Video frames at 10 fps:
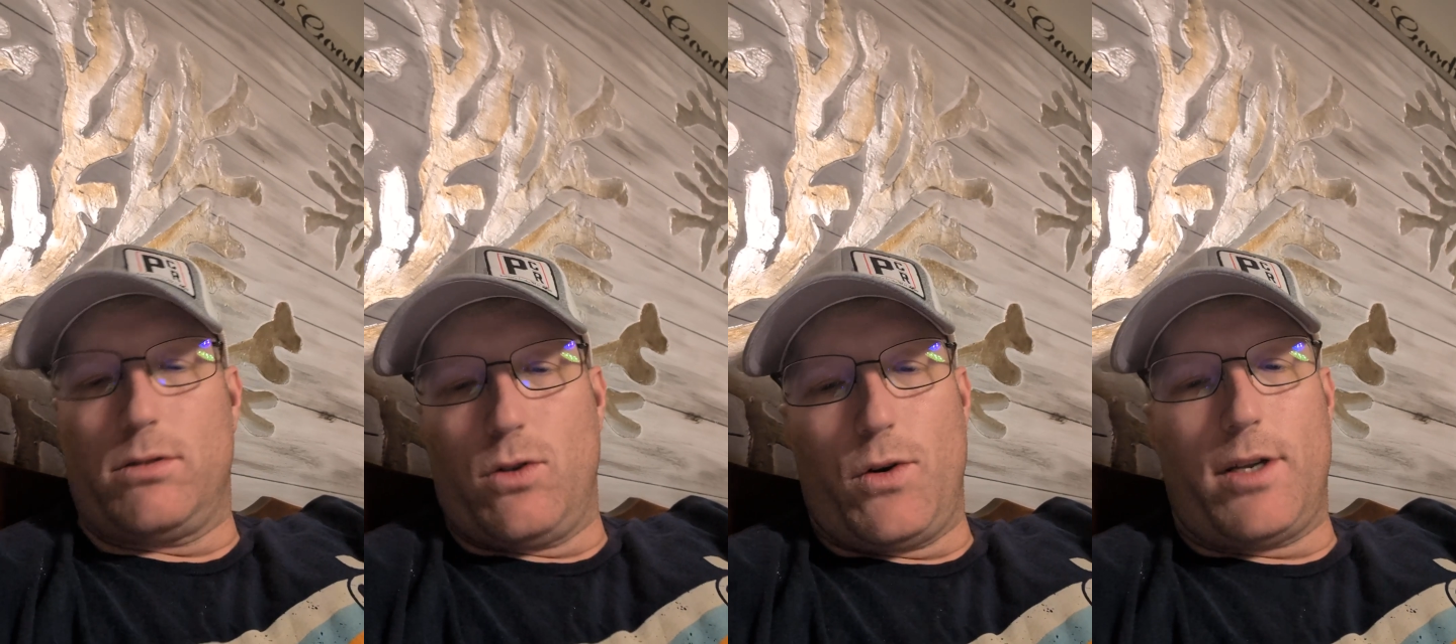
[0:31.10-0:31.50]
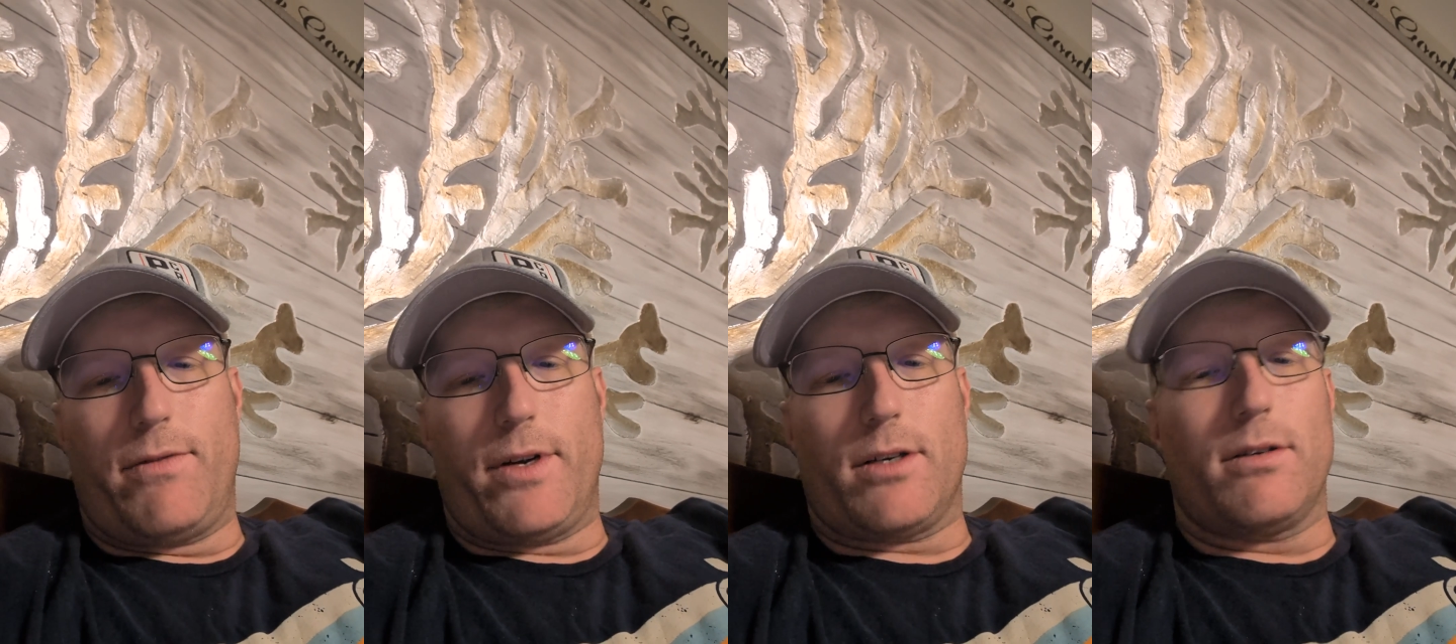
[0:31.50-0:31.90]
No need to
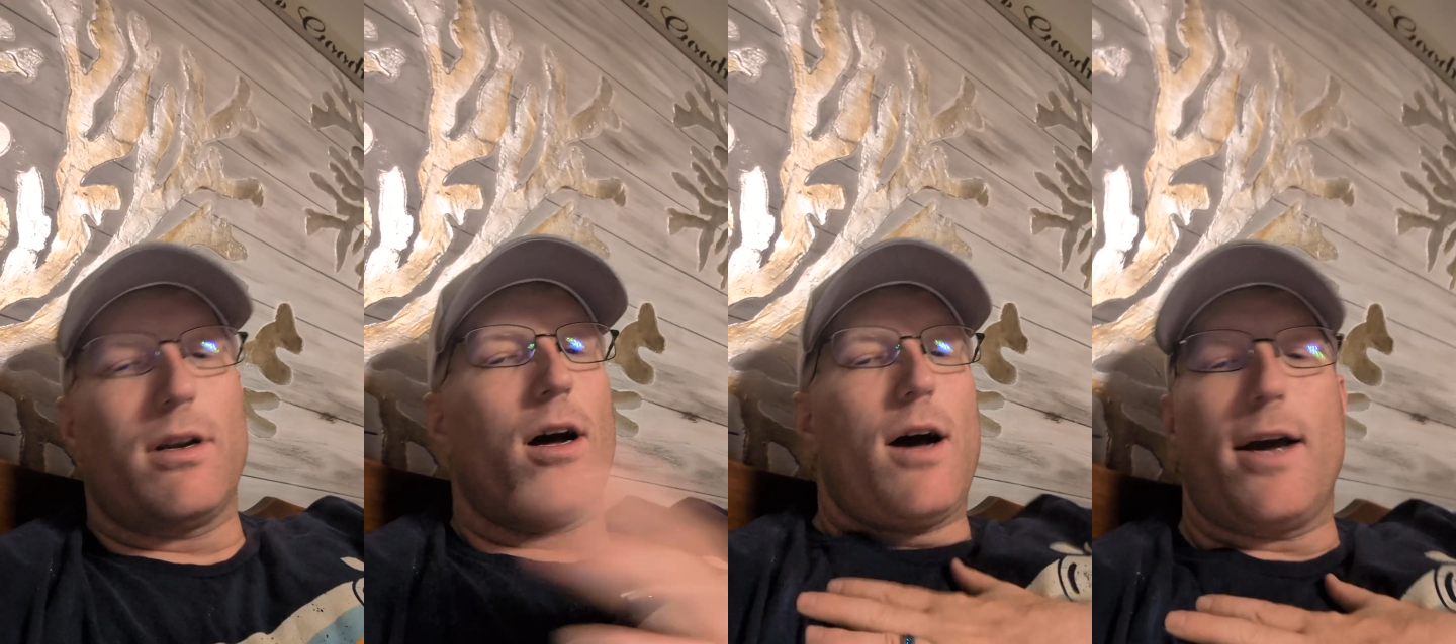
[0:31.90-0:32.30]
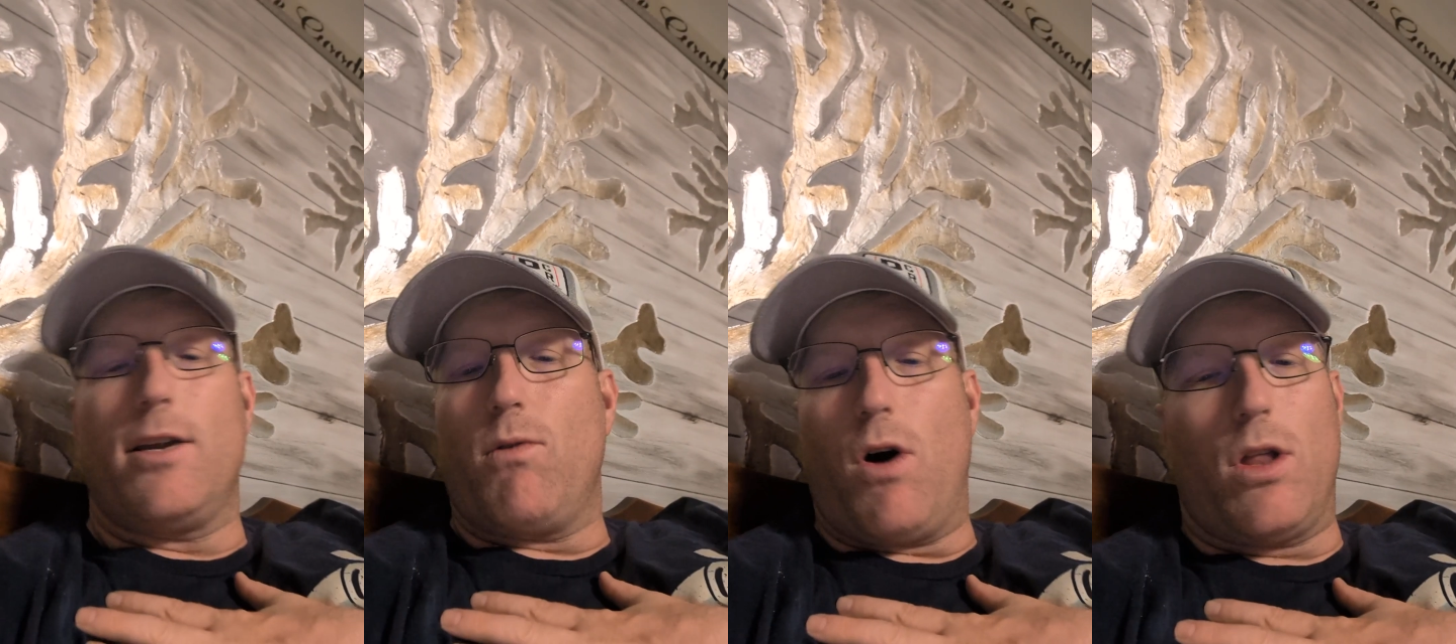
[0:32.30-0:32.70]
fear. I
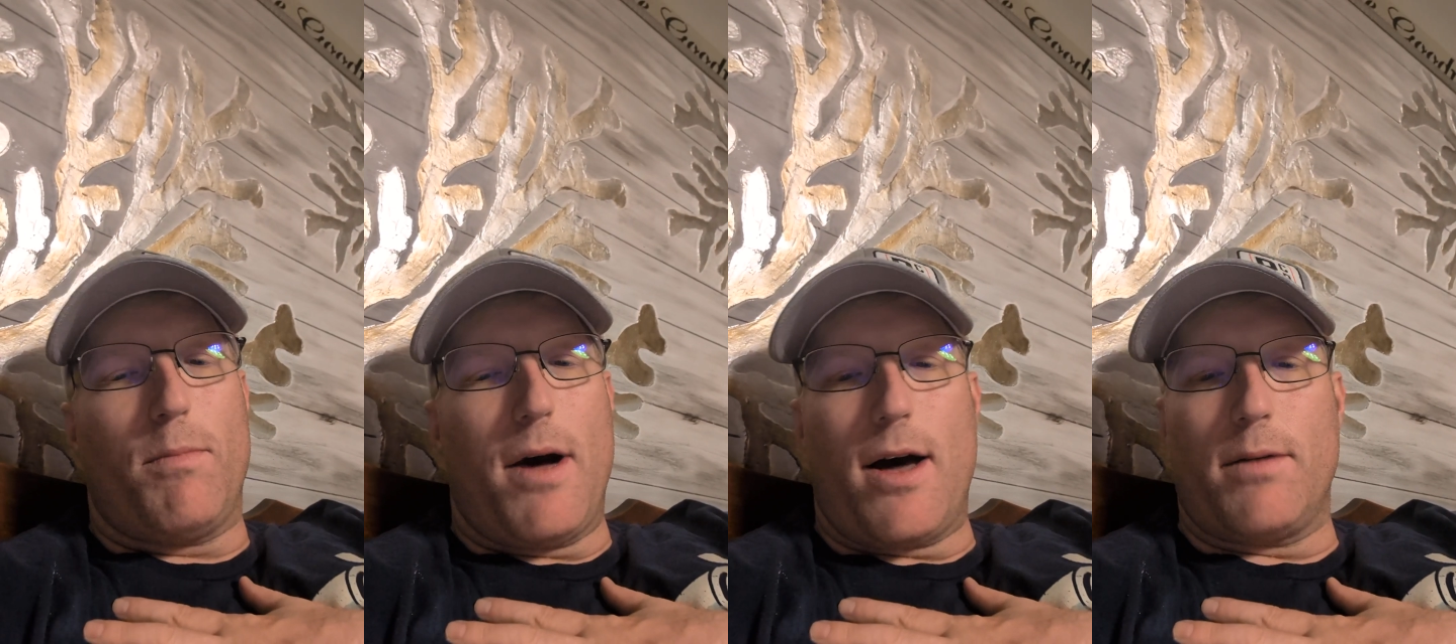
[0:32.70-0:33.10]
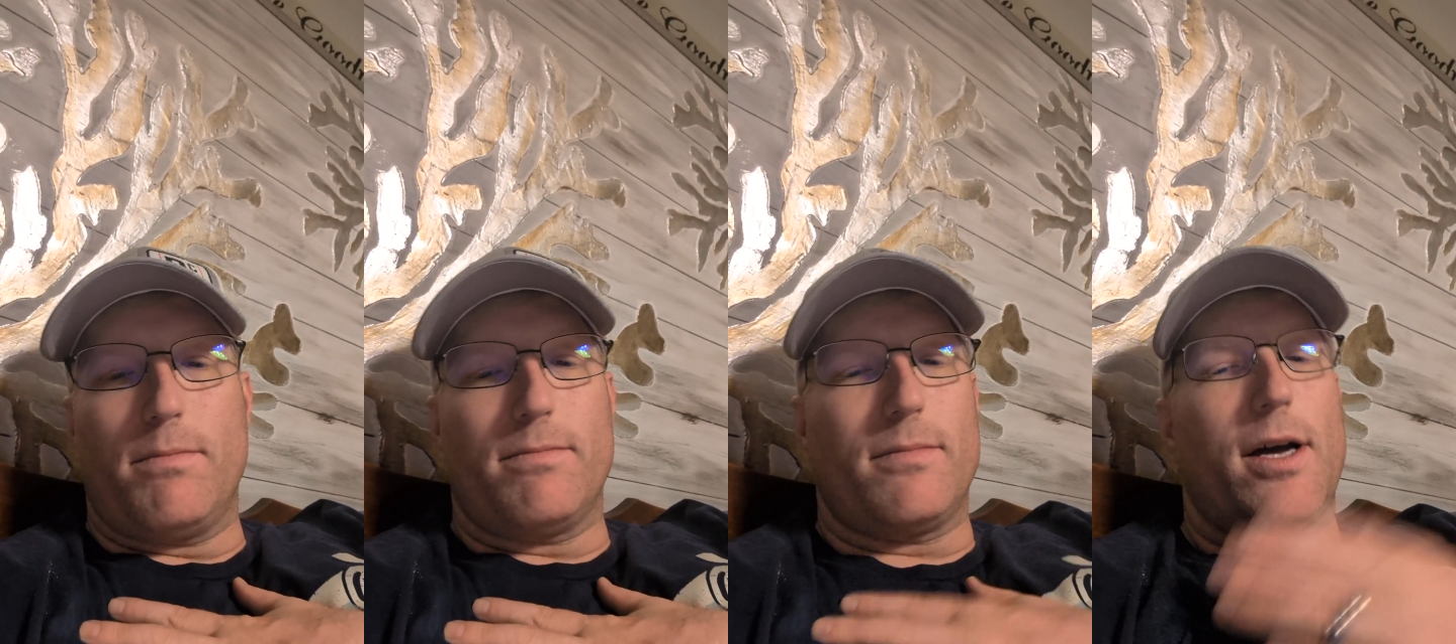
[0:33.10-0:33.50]
know all about them.